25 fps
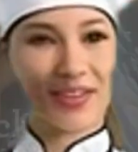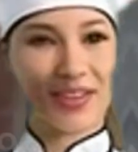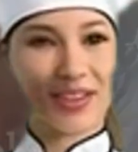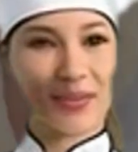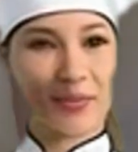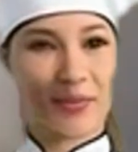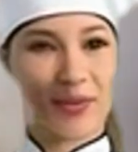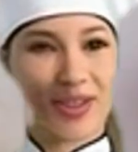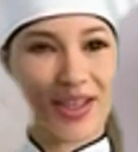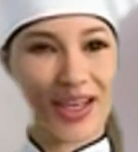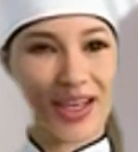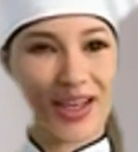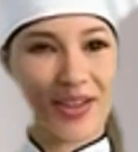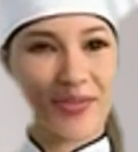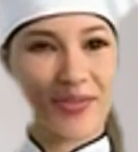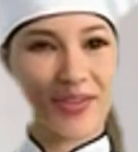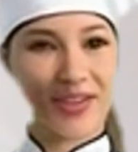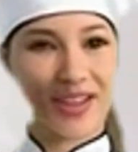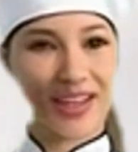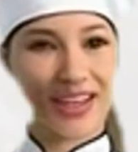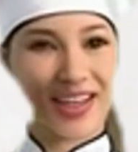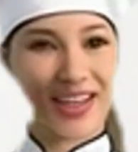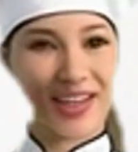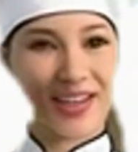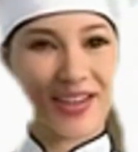Speaking of
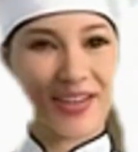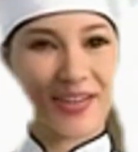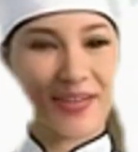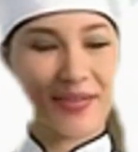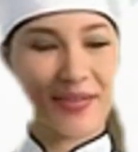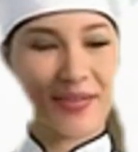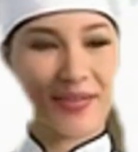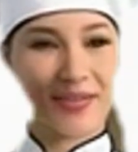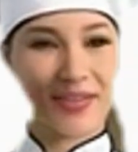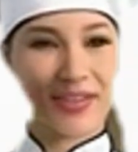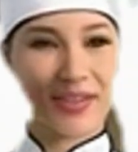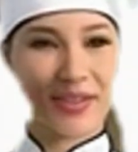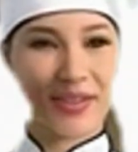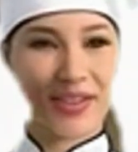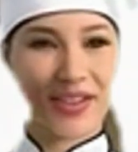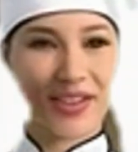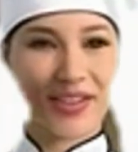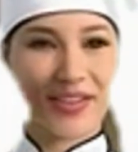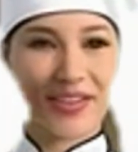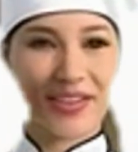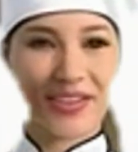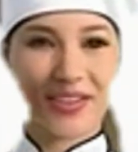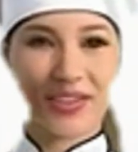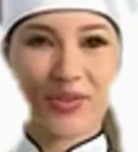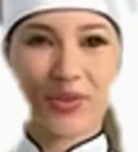kneading,
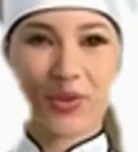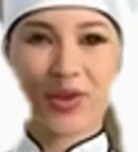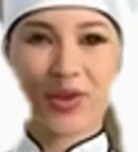this is